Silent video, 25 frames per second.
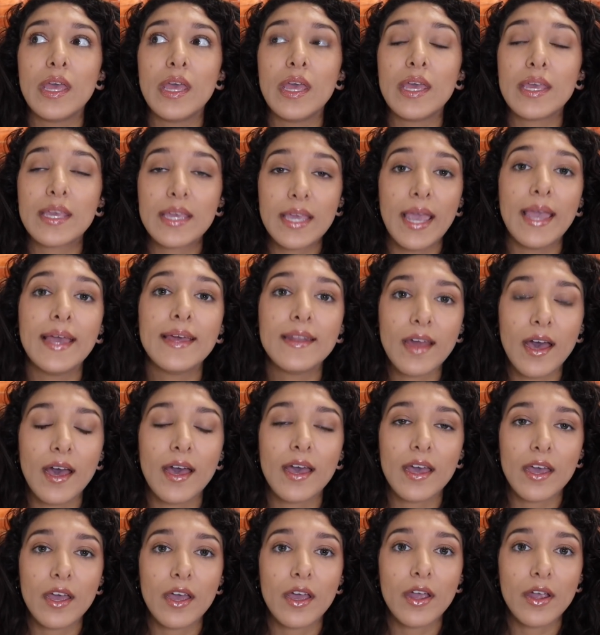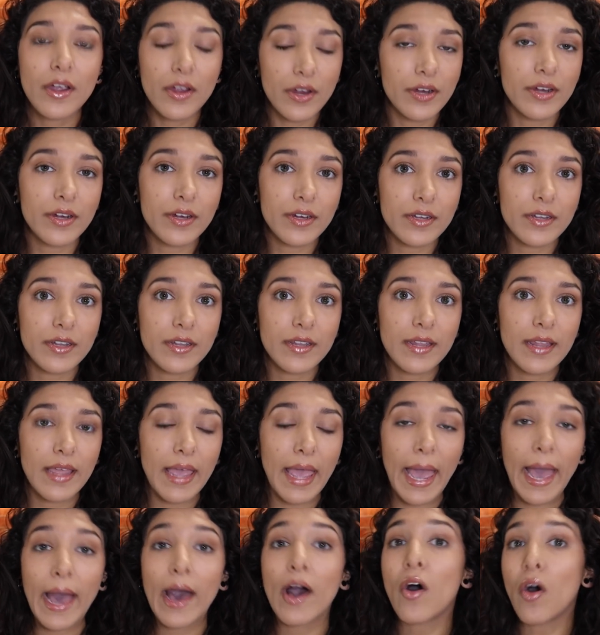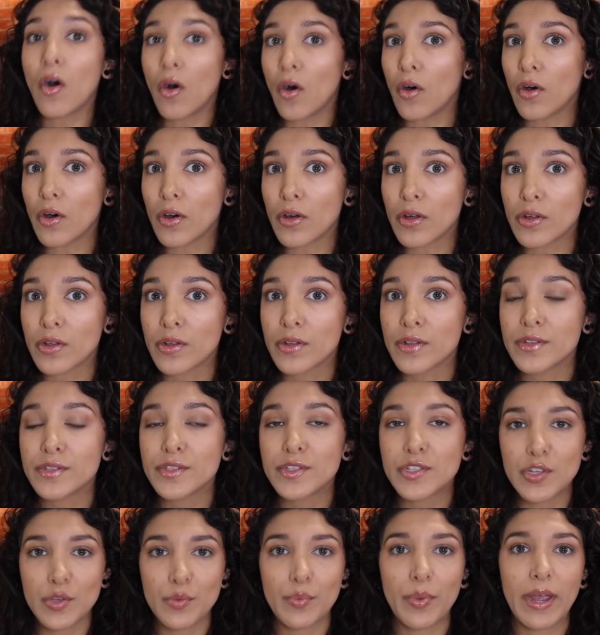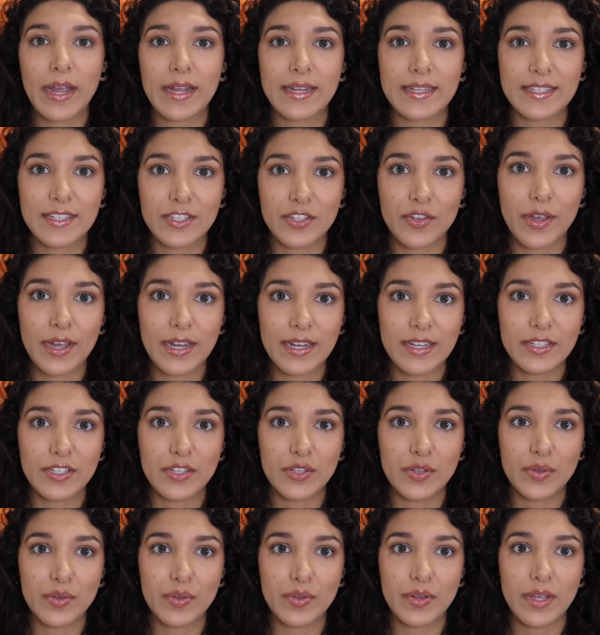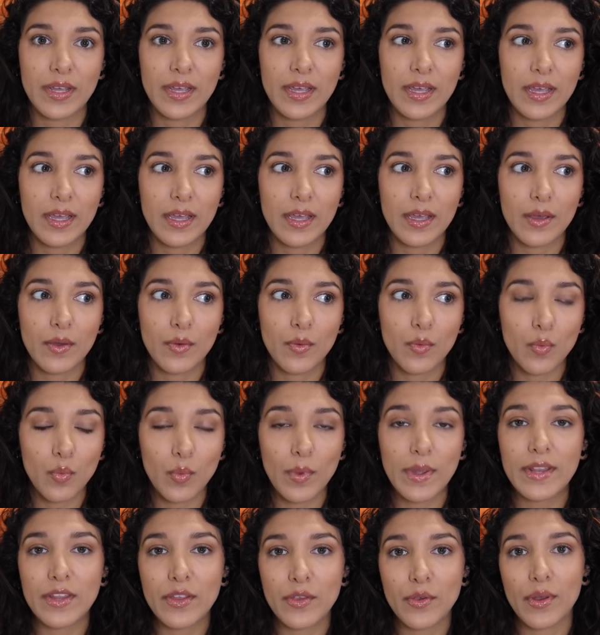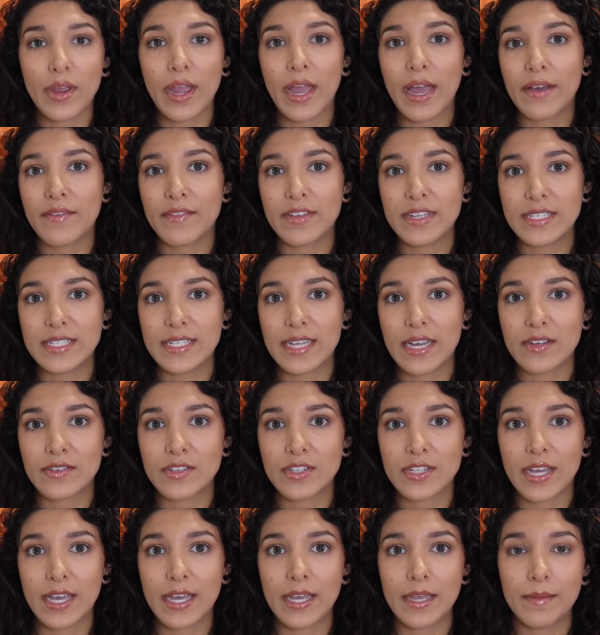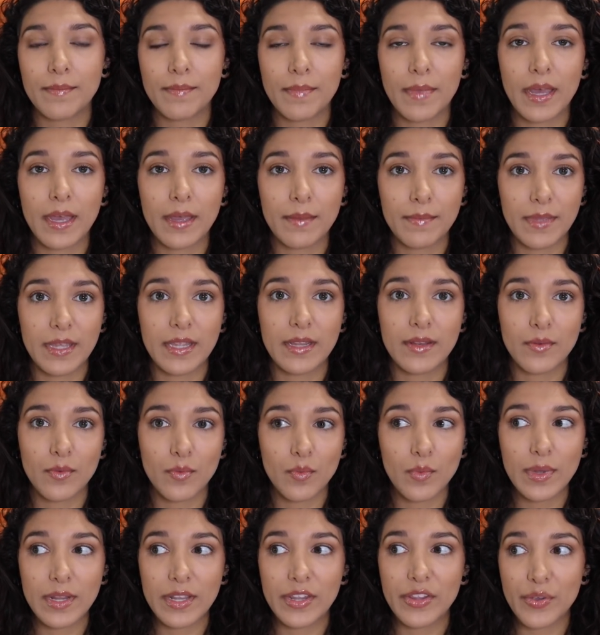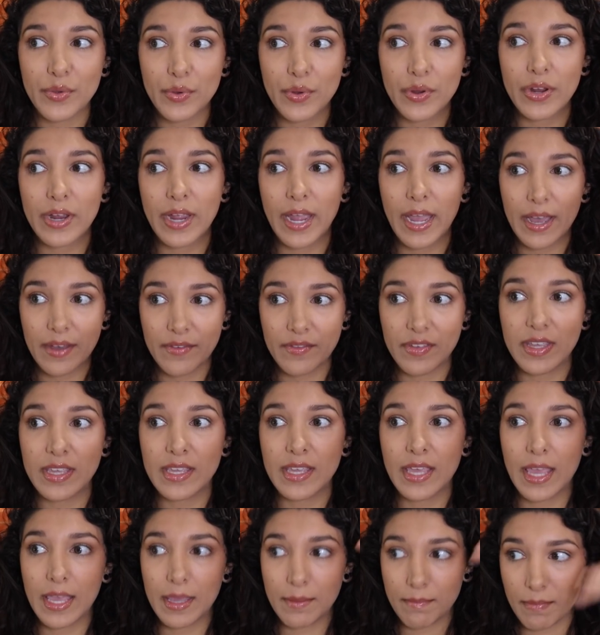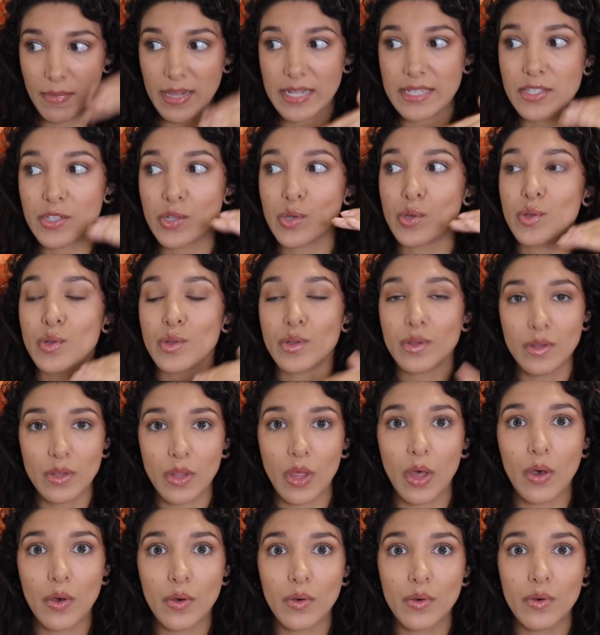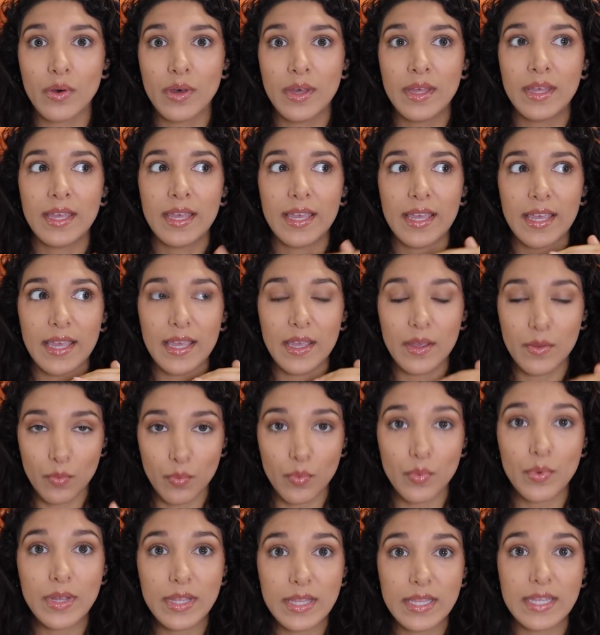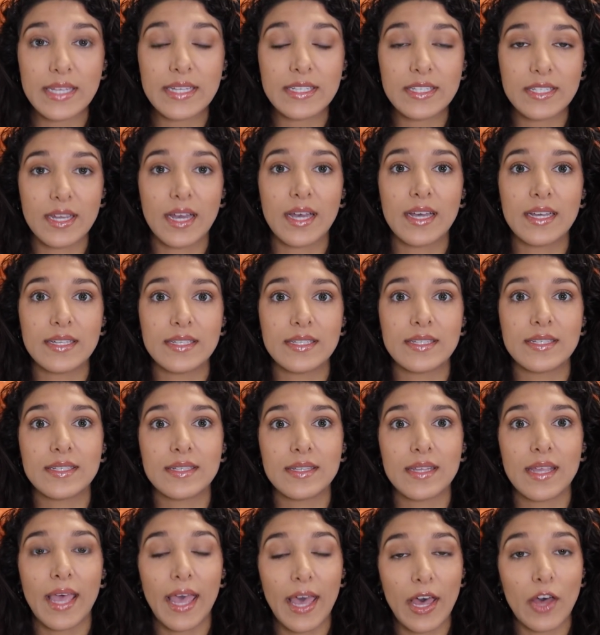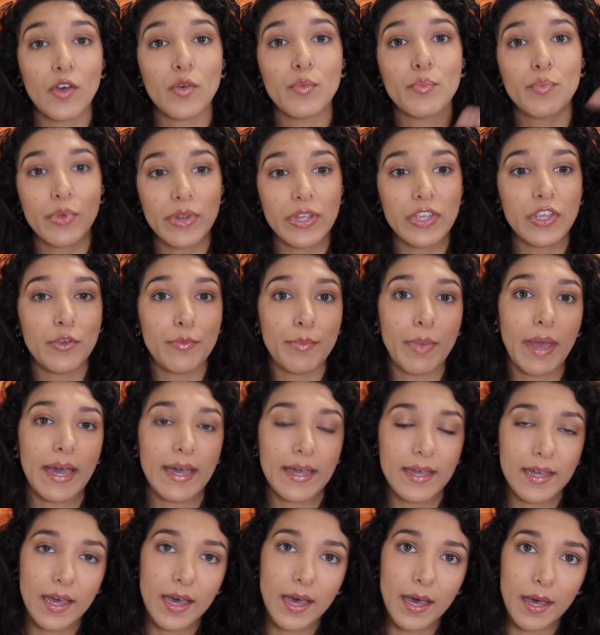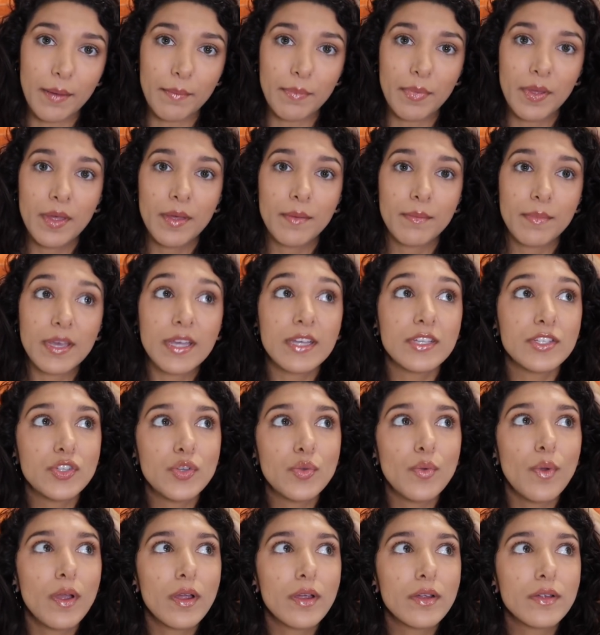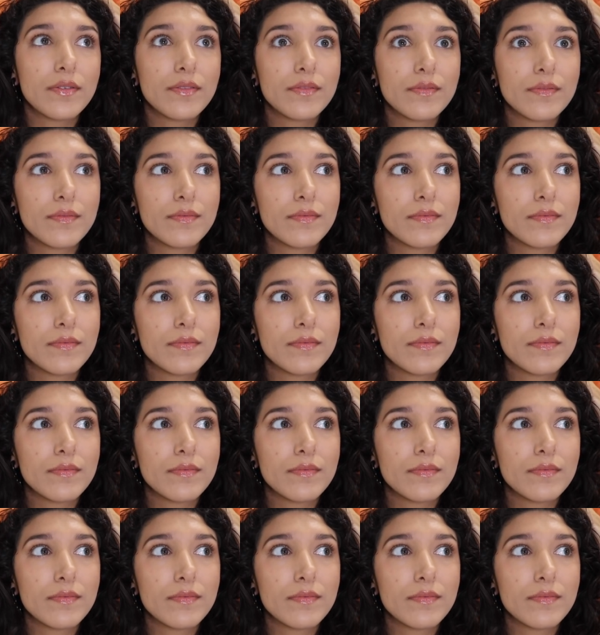it cannot hurt at all to practice gratitude when you are having downtime. I mean, when you are having a mental low, it really does help bring you back up because you are